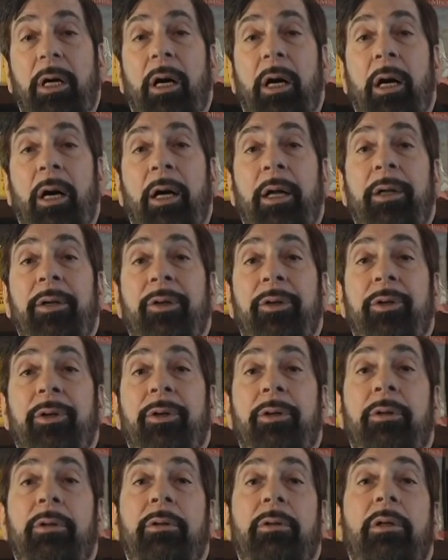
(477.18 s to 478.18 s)

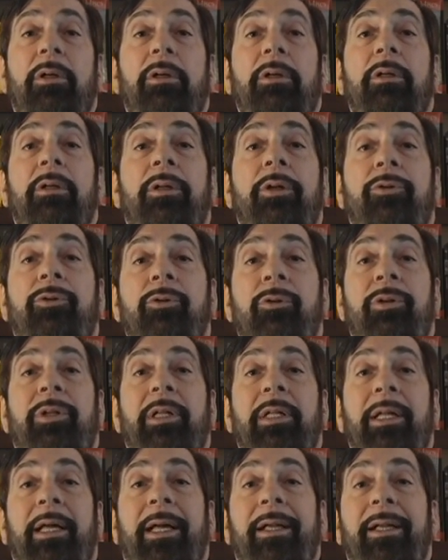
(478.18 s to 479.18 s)
under the Truth
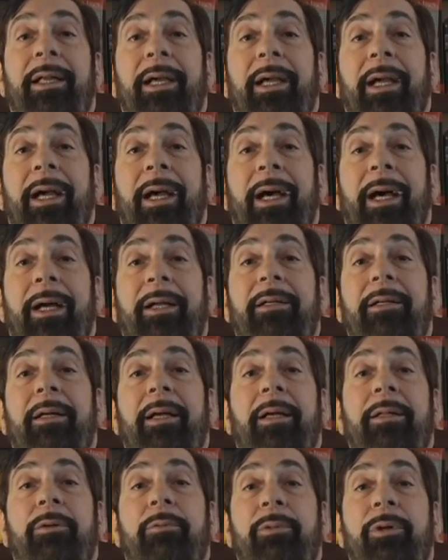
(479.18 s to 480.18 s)
in Lending Act
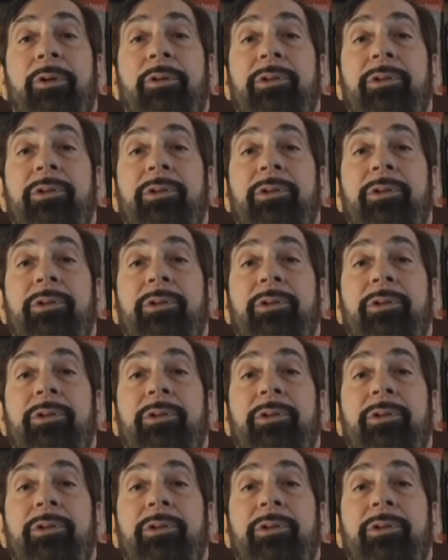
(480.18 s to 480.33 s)
and the Real